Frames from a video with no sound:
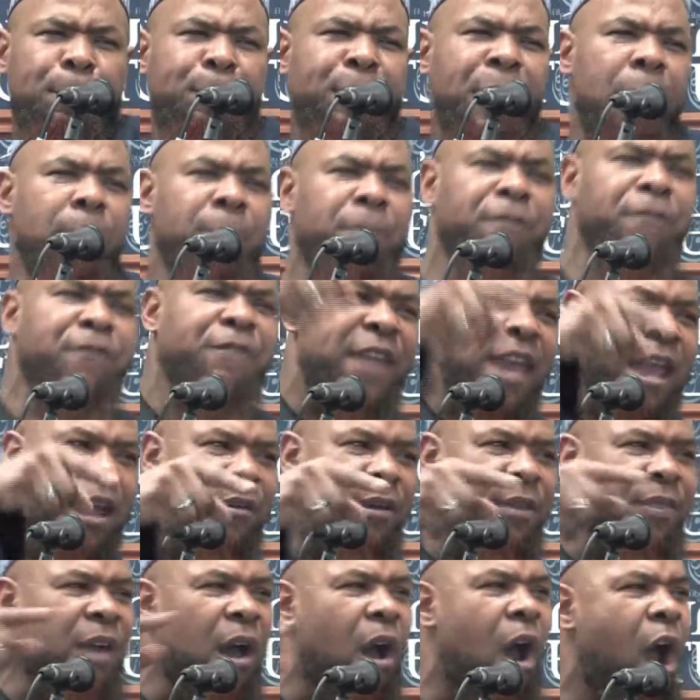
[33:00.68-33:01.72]
pump fear
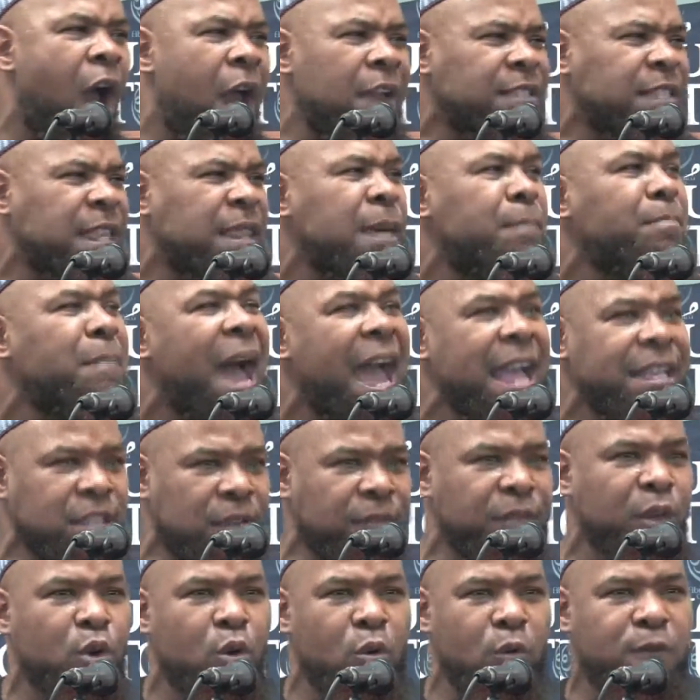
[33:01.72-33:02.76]
in the hearts and the minds of
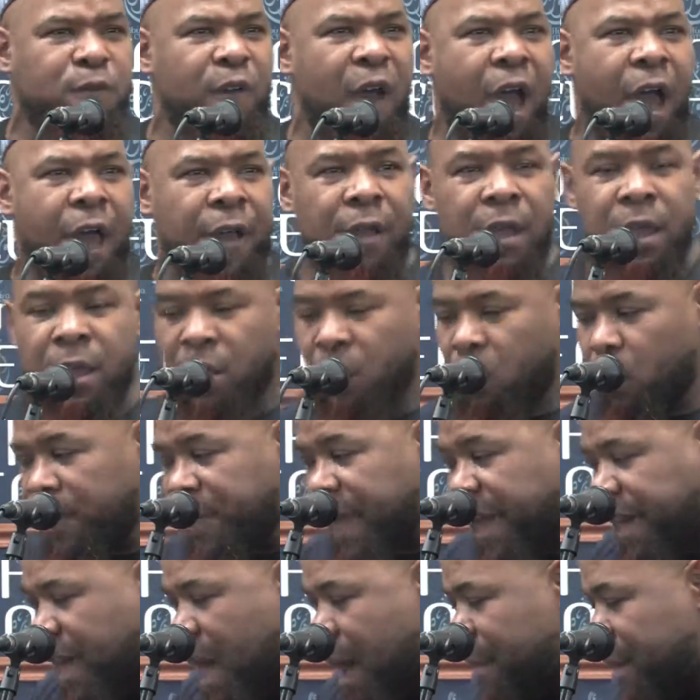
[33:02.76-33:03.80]
the kuffar. When they
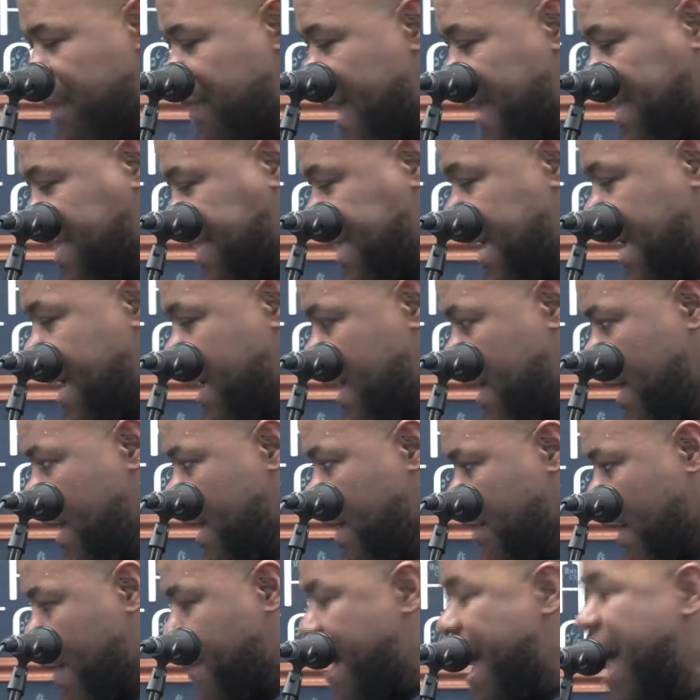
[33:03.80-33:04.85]
come and they see
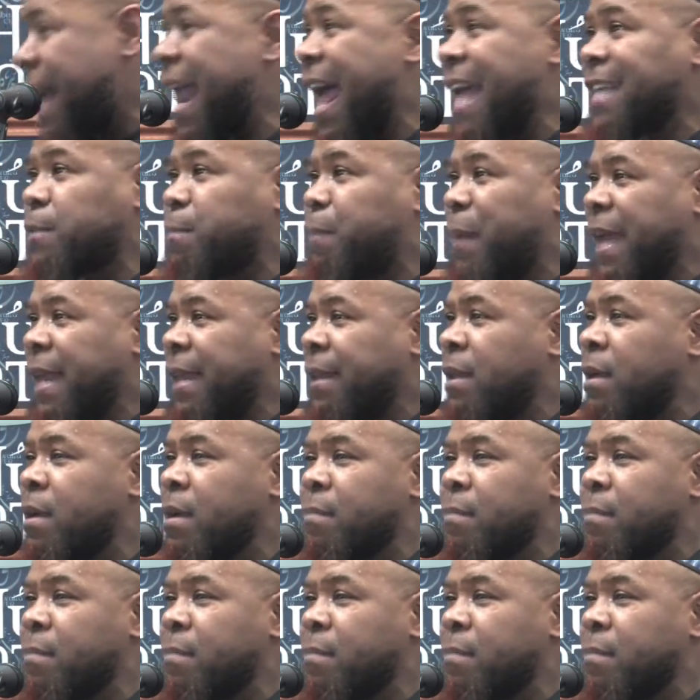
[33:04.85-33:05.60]
the man has been